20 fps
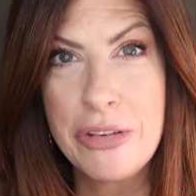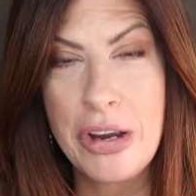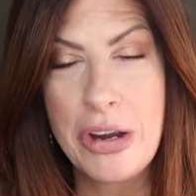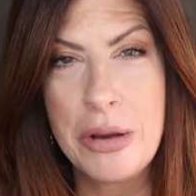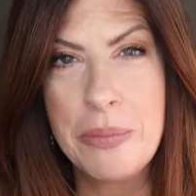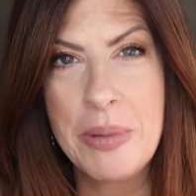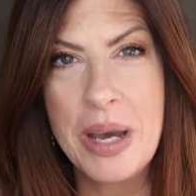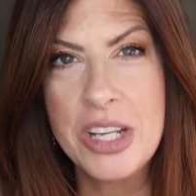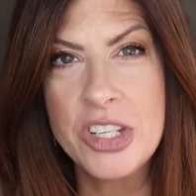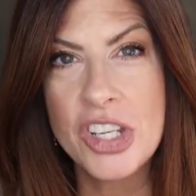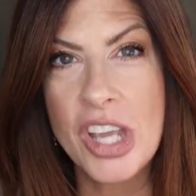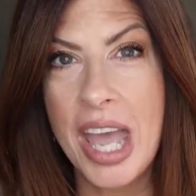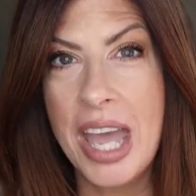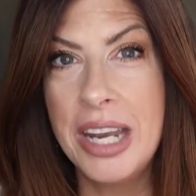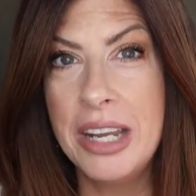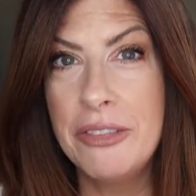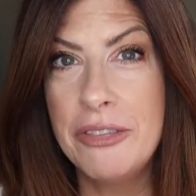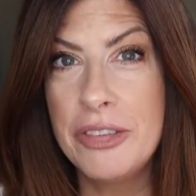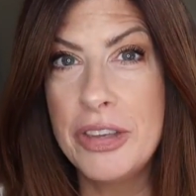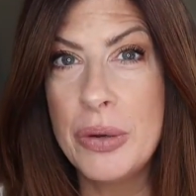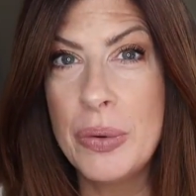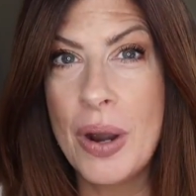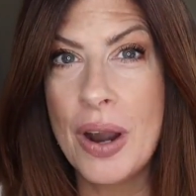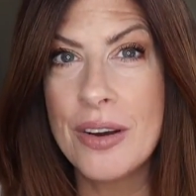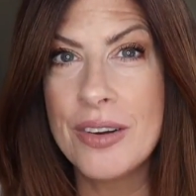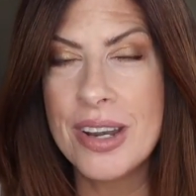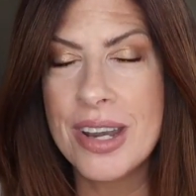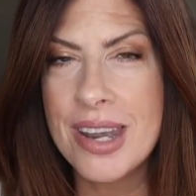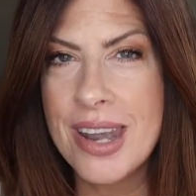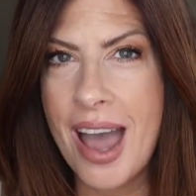very much. And if you
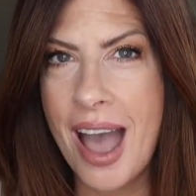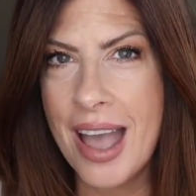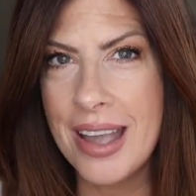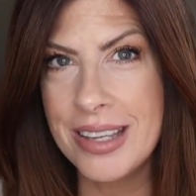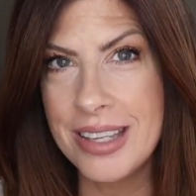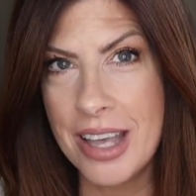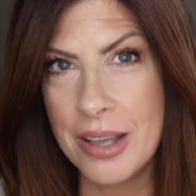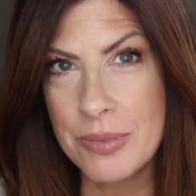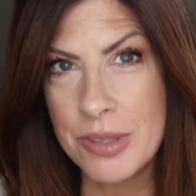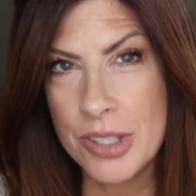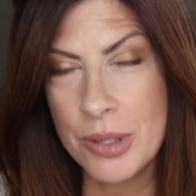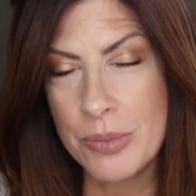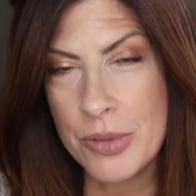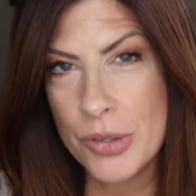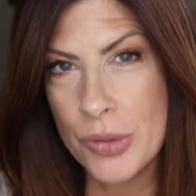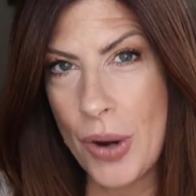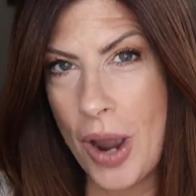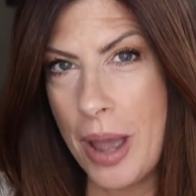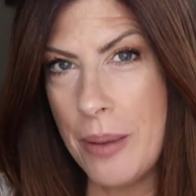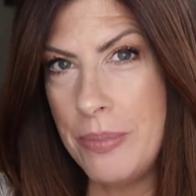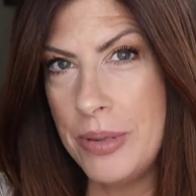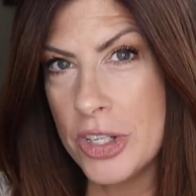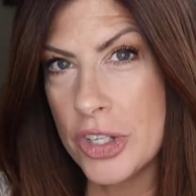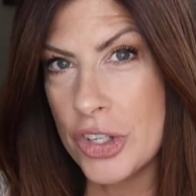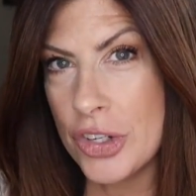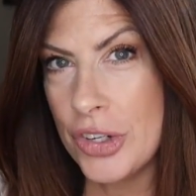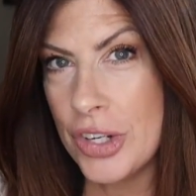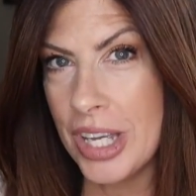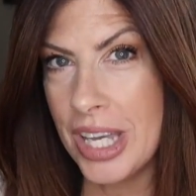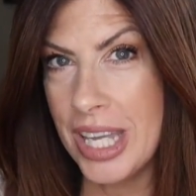are not yet subscribed, be
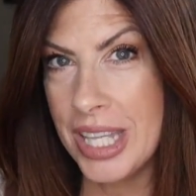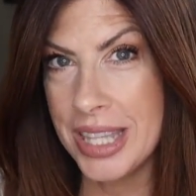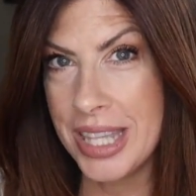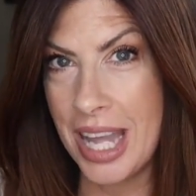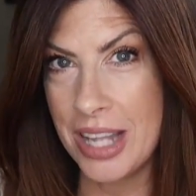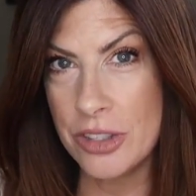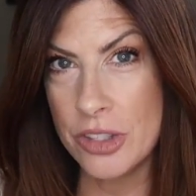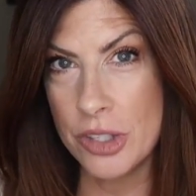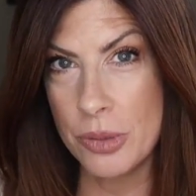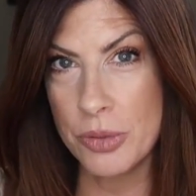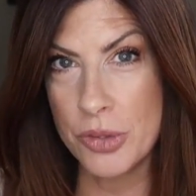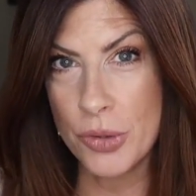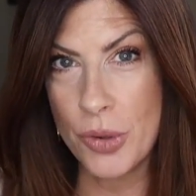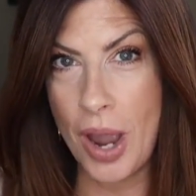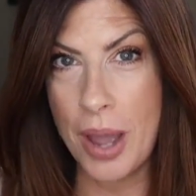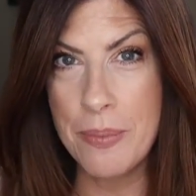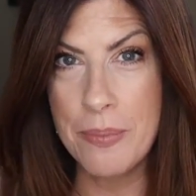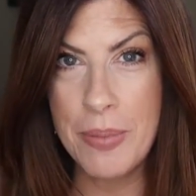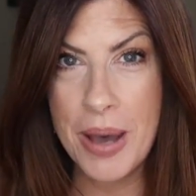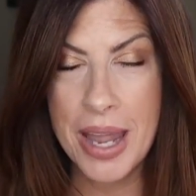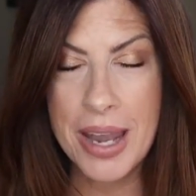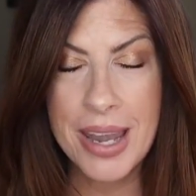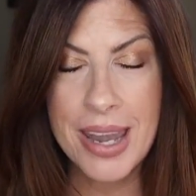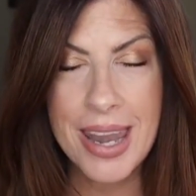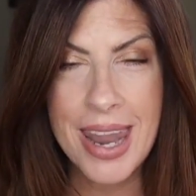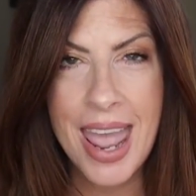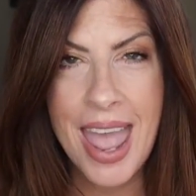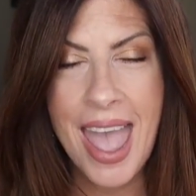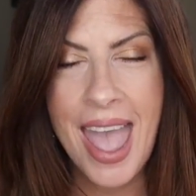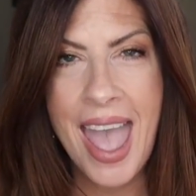sure to hit that subscribe
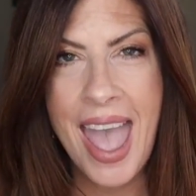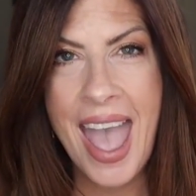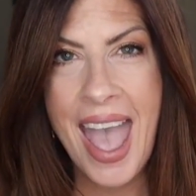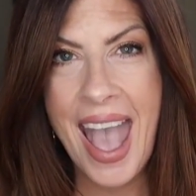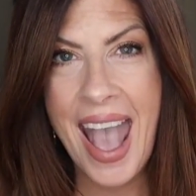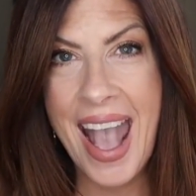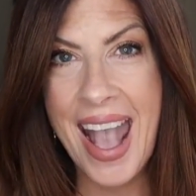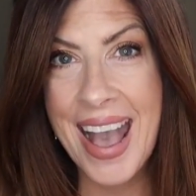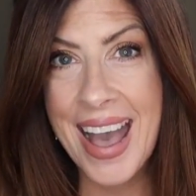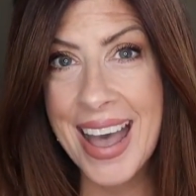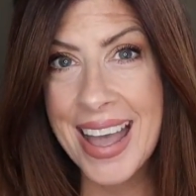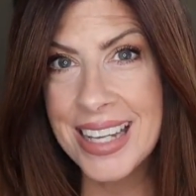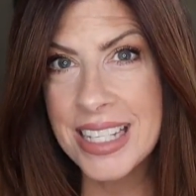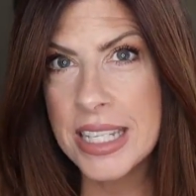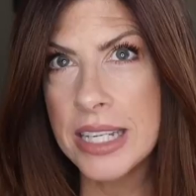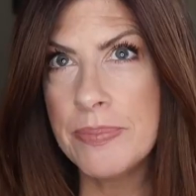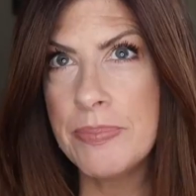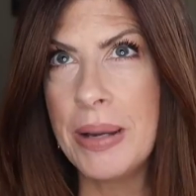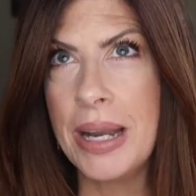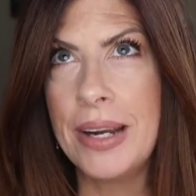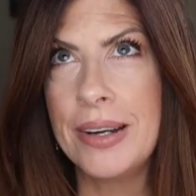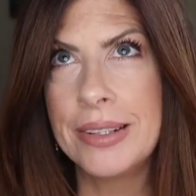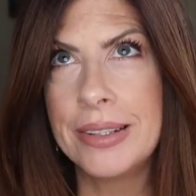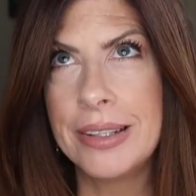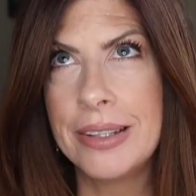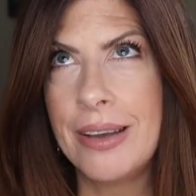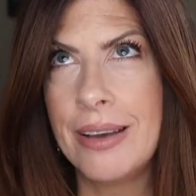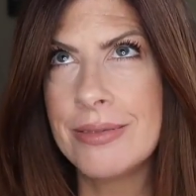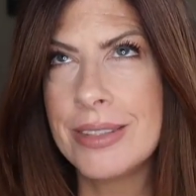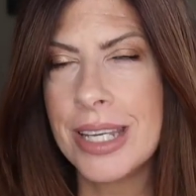button. And
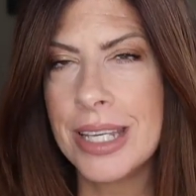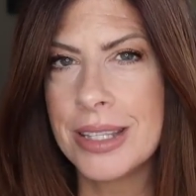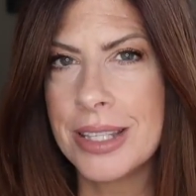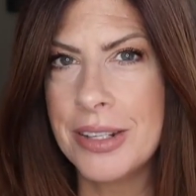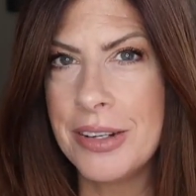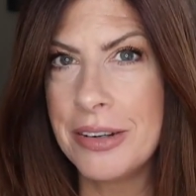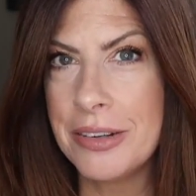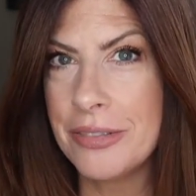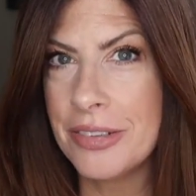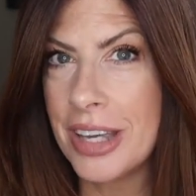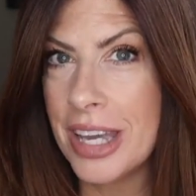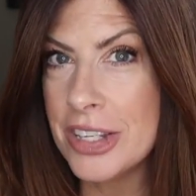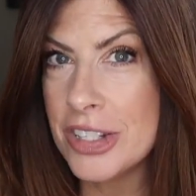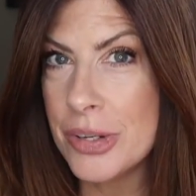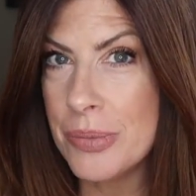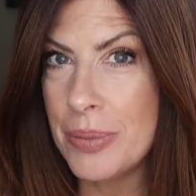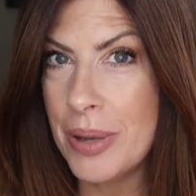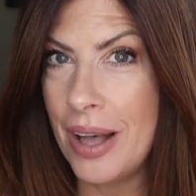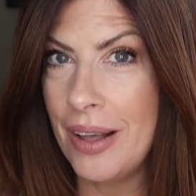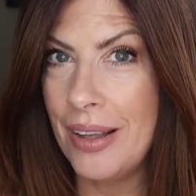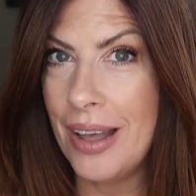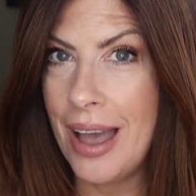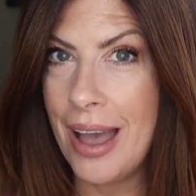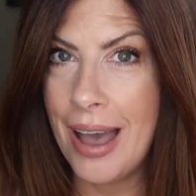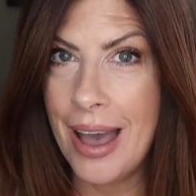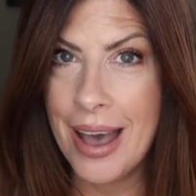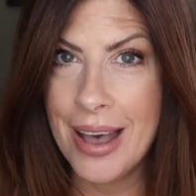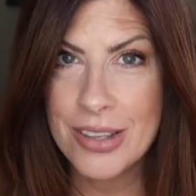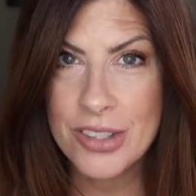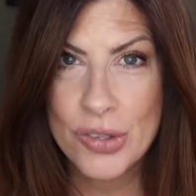apparently you have to hit the notification bell
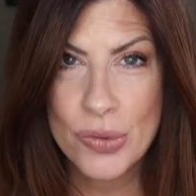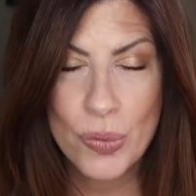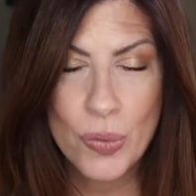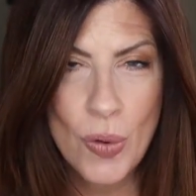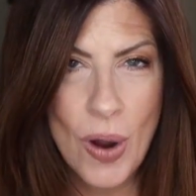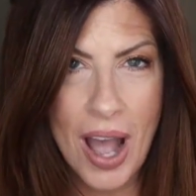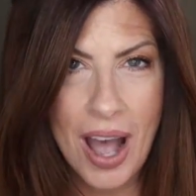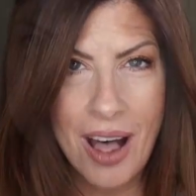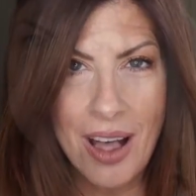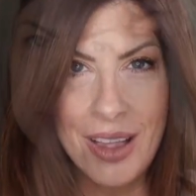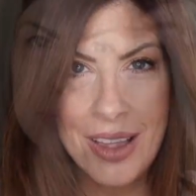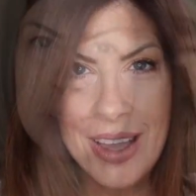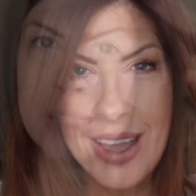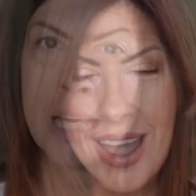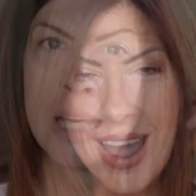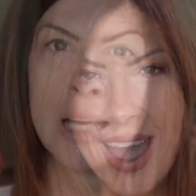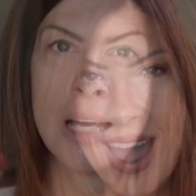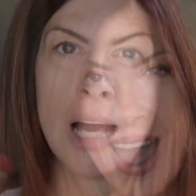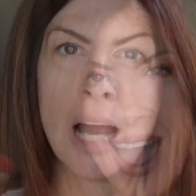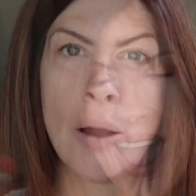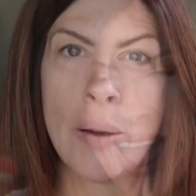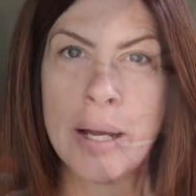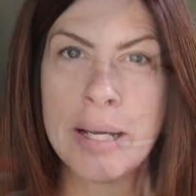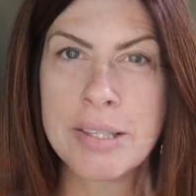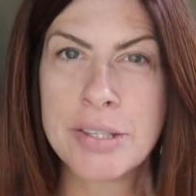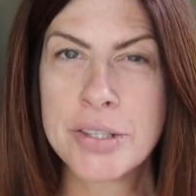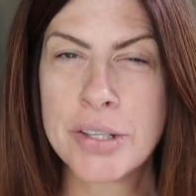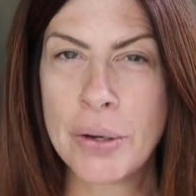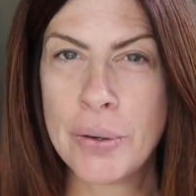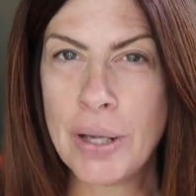as well. All
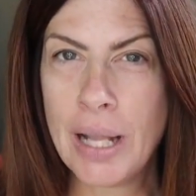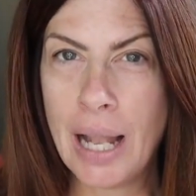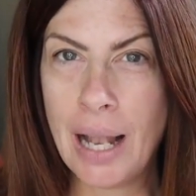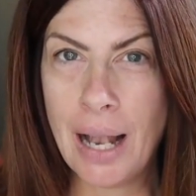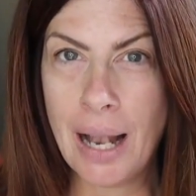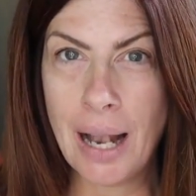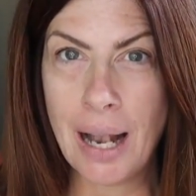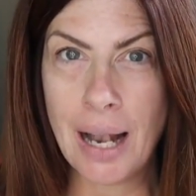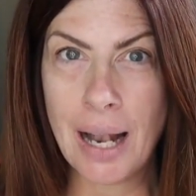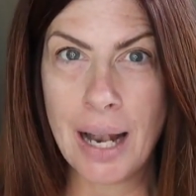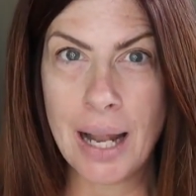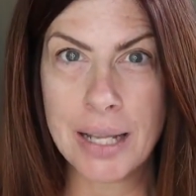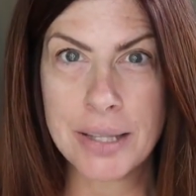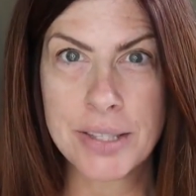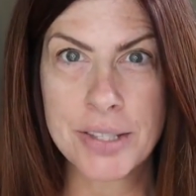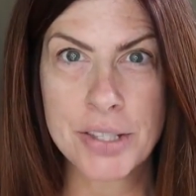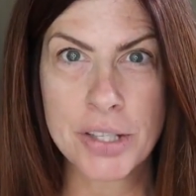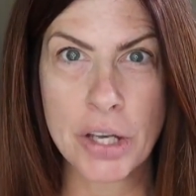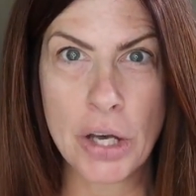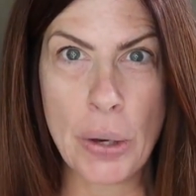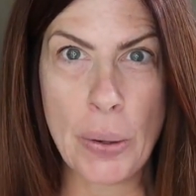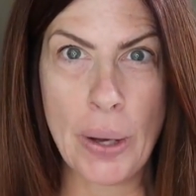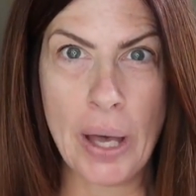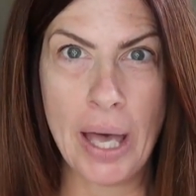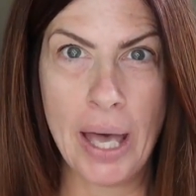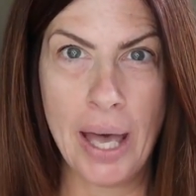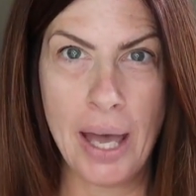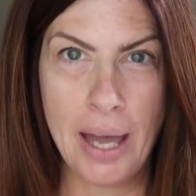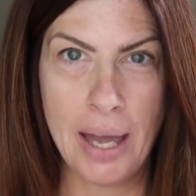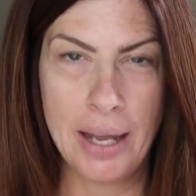right, so let's go
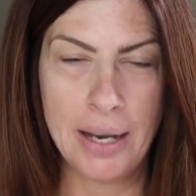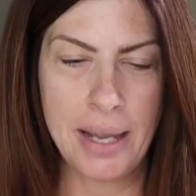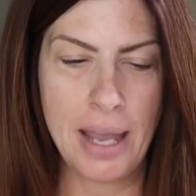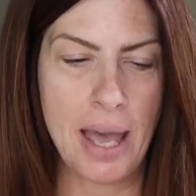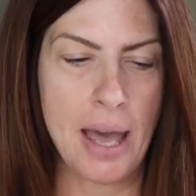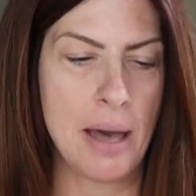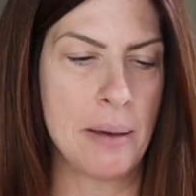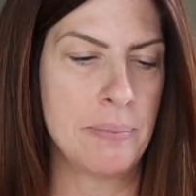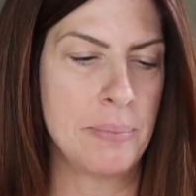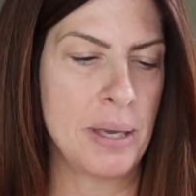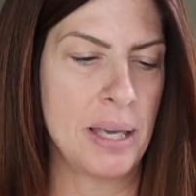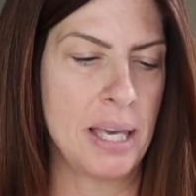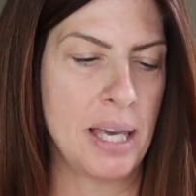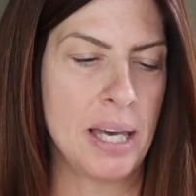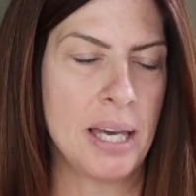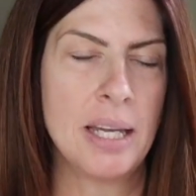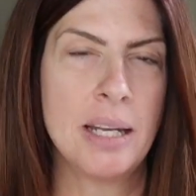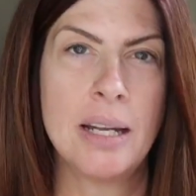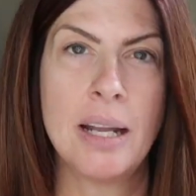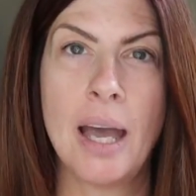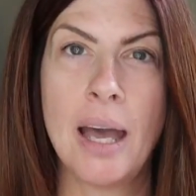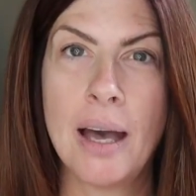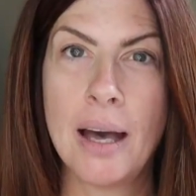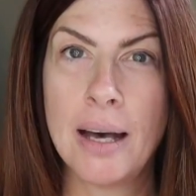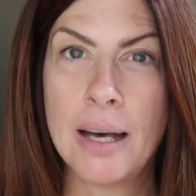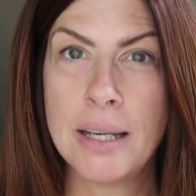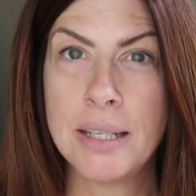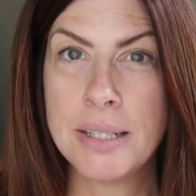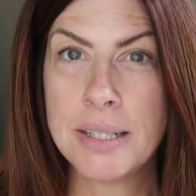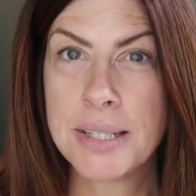ahead and begin.
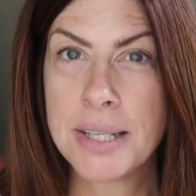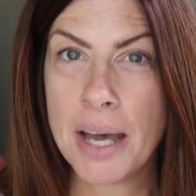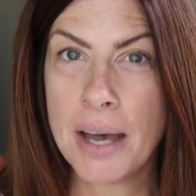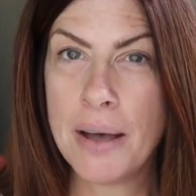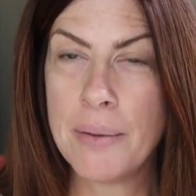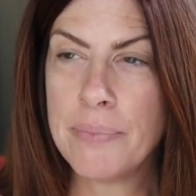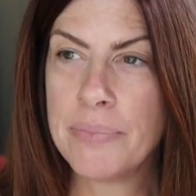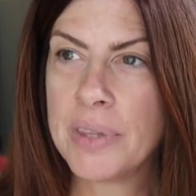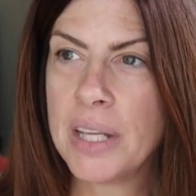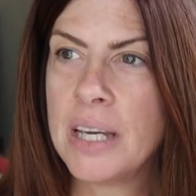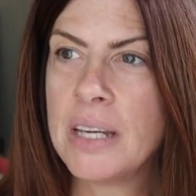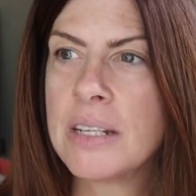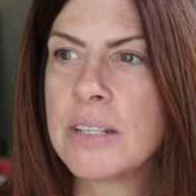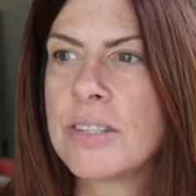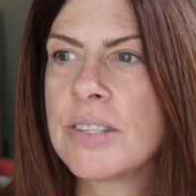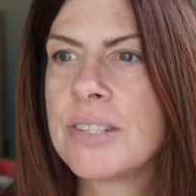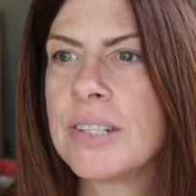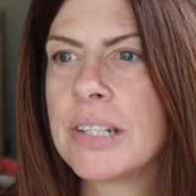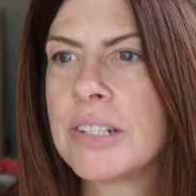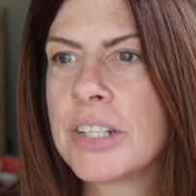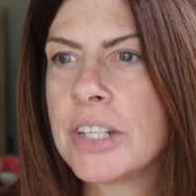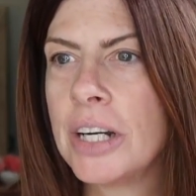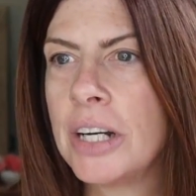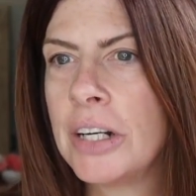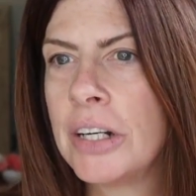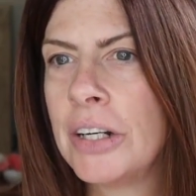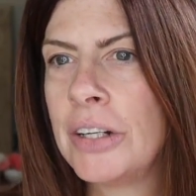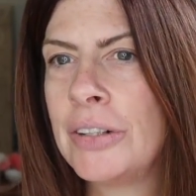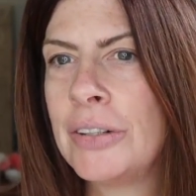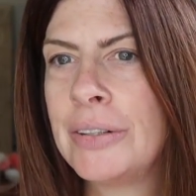And it is such
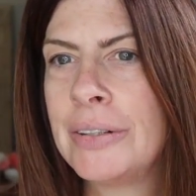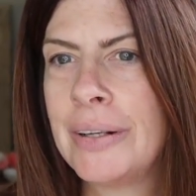a